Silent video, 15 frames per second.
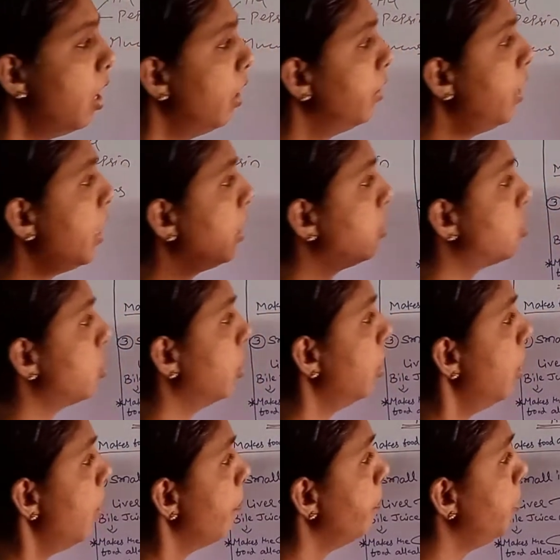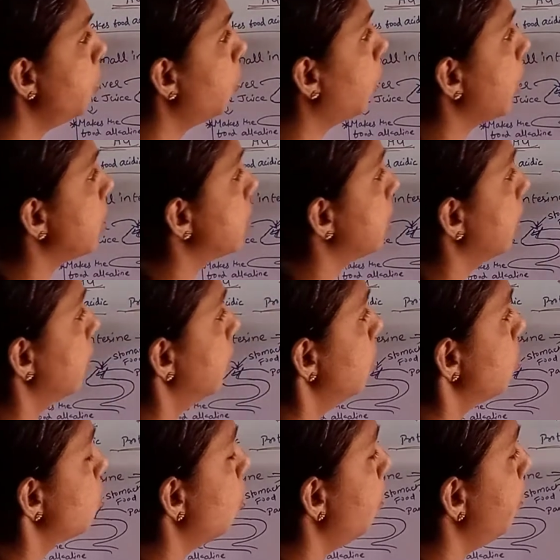Next, mucus.
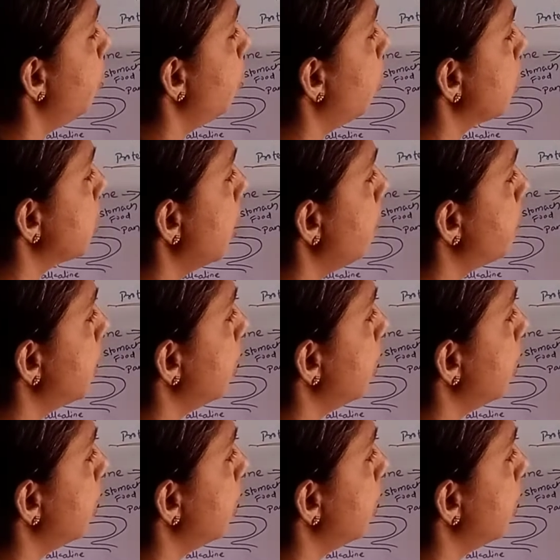So mucus helps